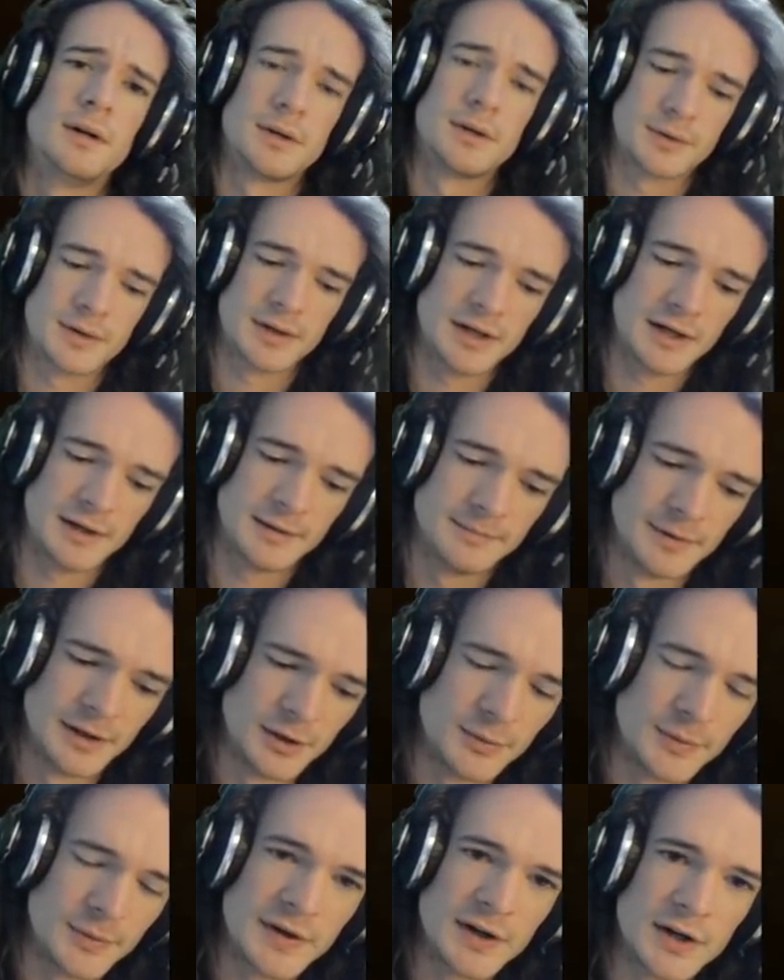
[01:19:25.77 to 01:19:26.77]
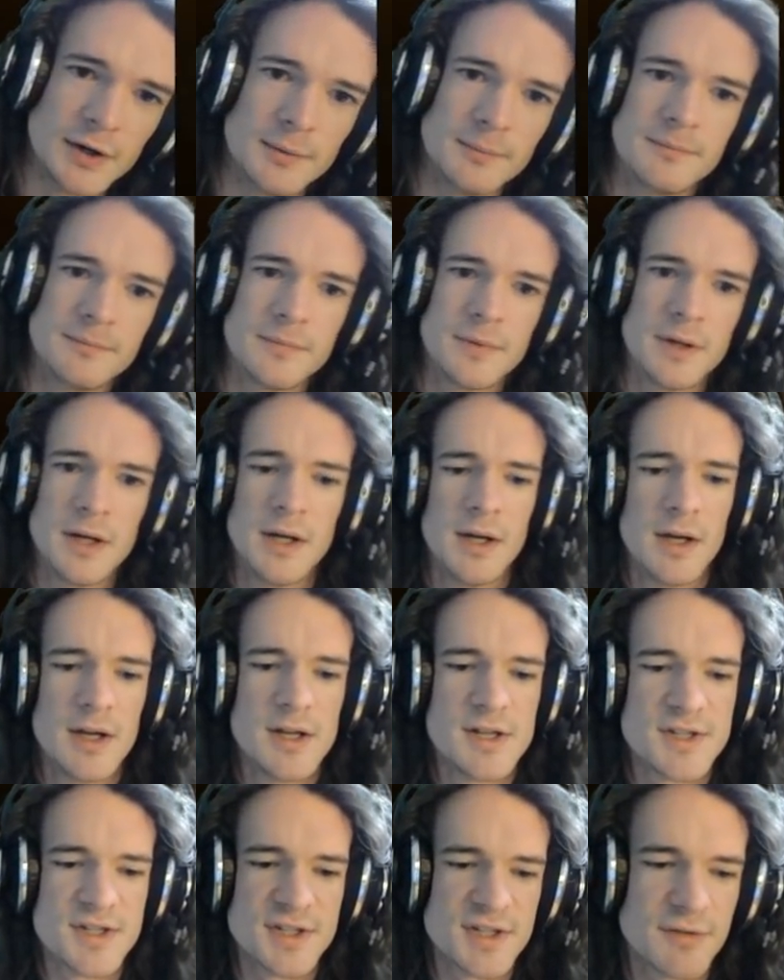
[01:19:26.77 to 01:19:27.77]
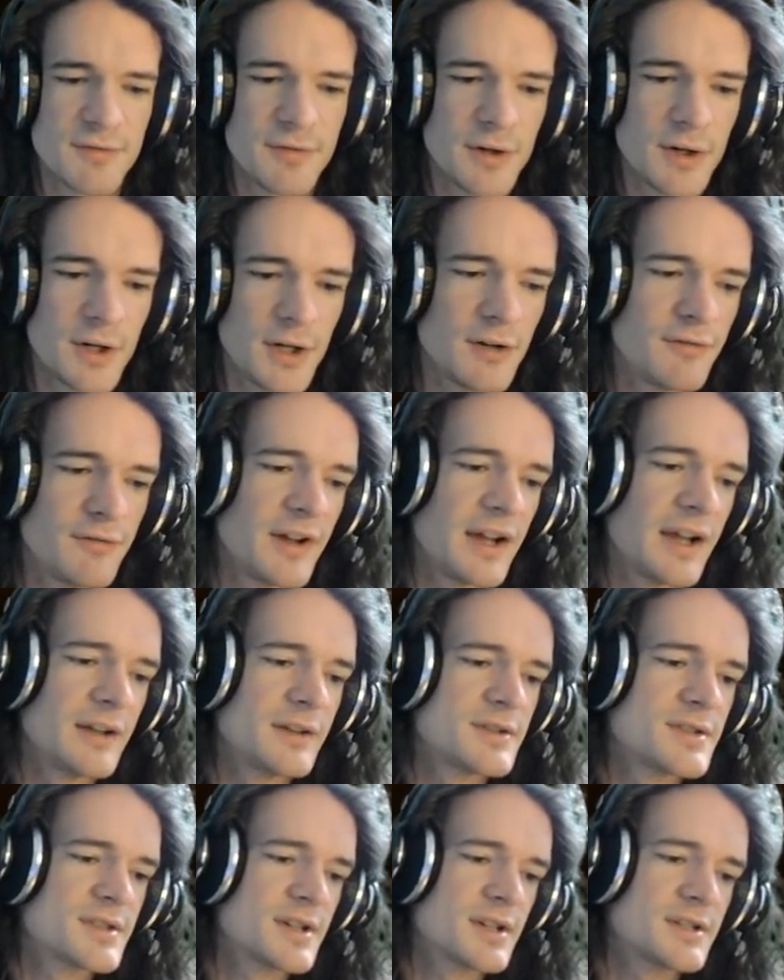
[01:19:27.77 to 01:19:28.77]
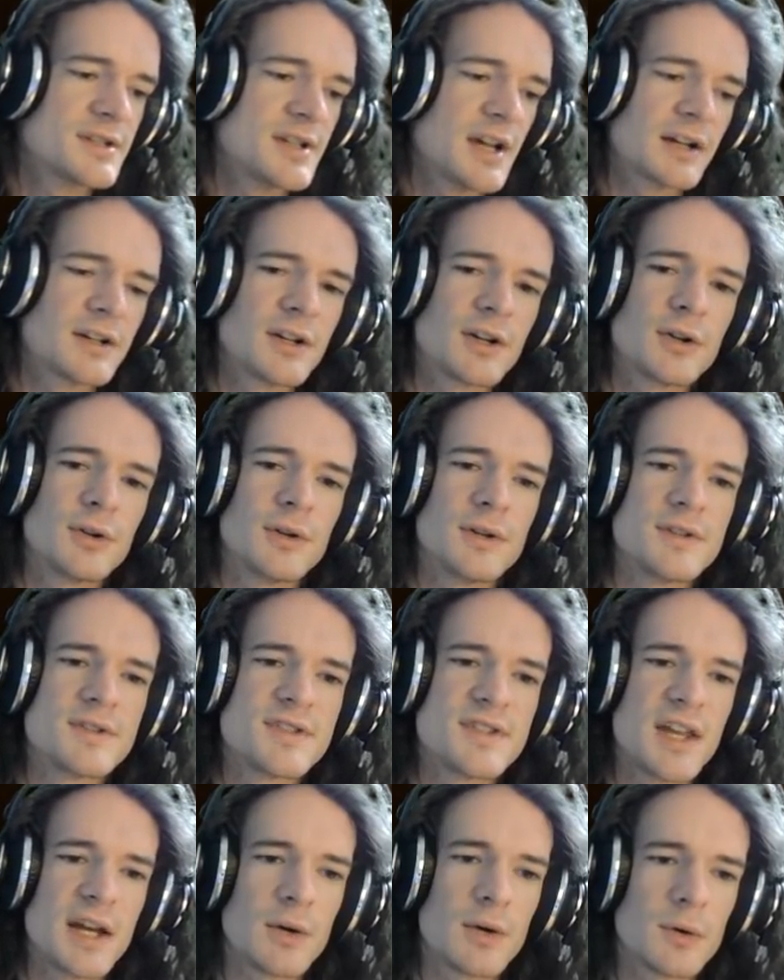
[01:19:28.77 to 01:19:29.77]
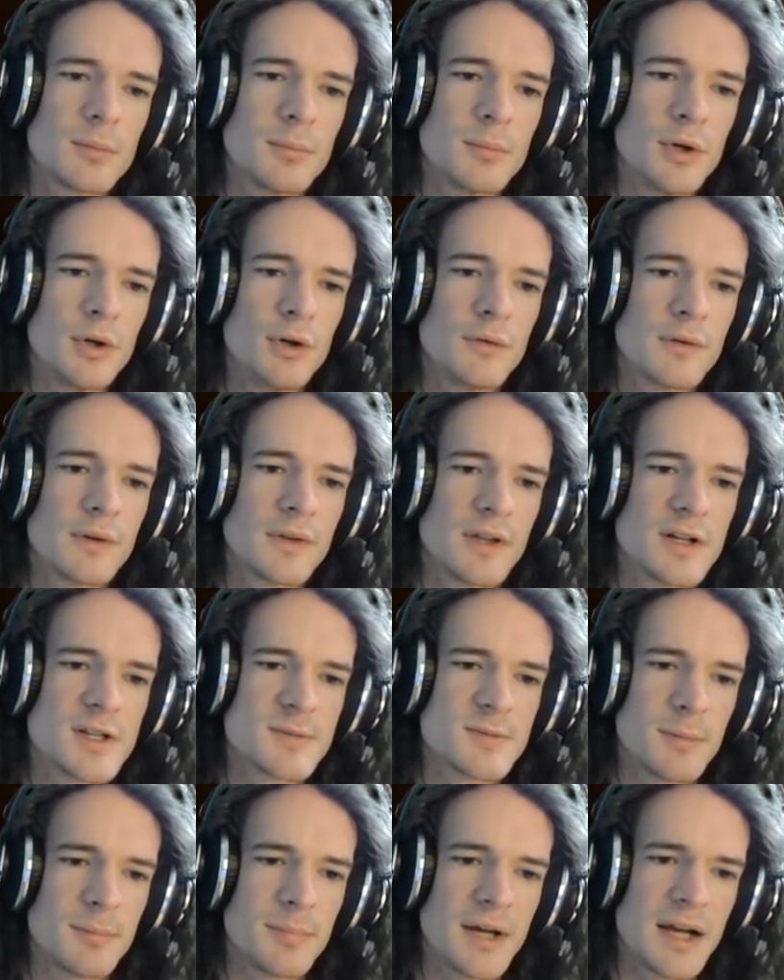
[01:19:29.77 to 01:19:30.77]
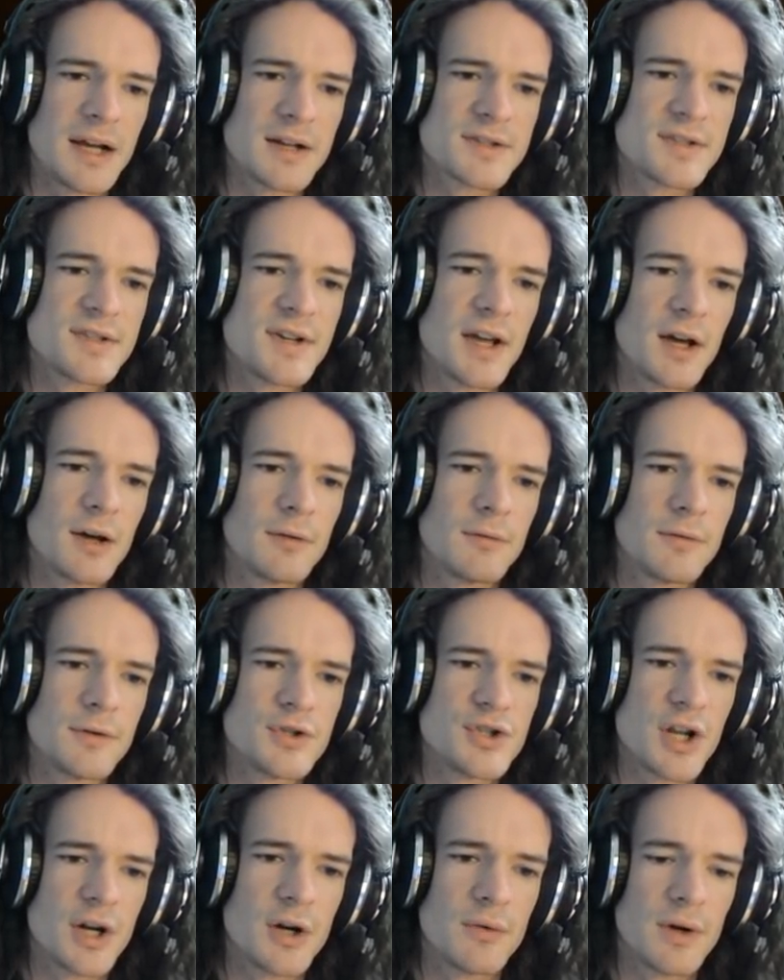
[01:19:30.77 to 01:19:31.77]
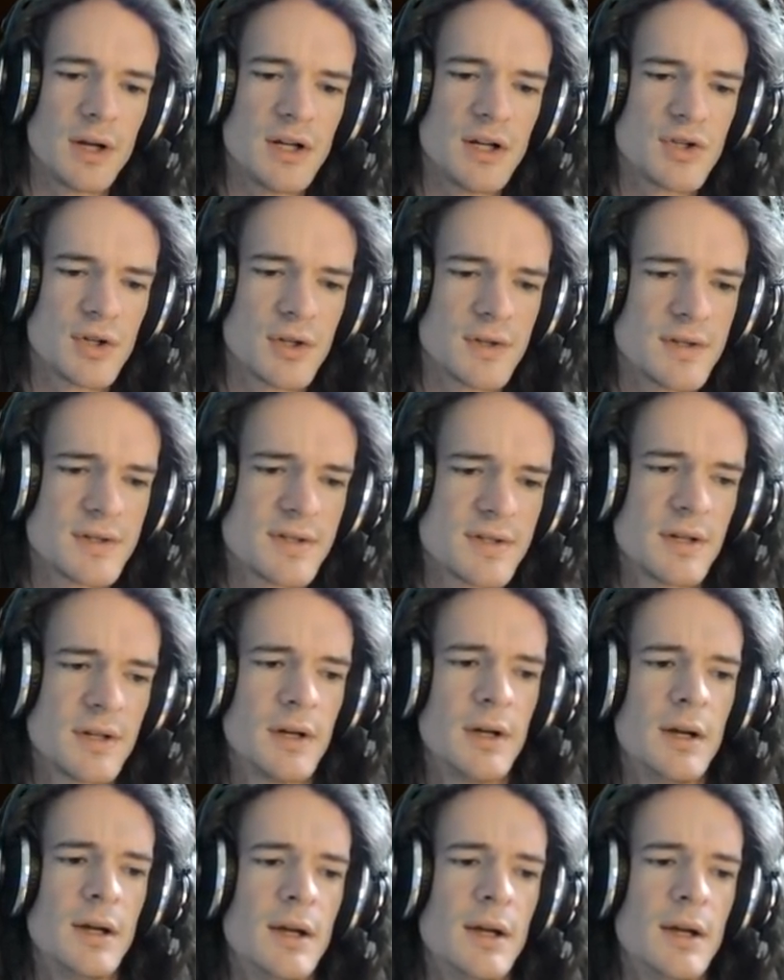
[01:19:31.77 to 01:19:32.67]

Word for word: Okay, here we go. This is a very advanced, technical, and sacred maneuver that has been passed down for generations.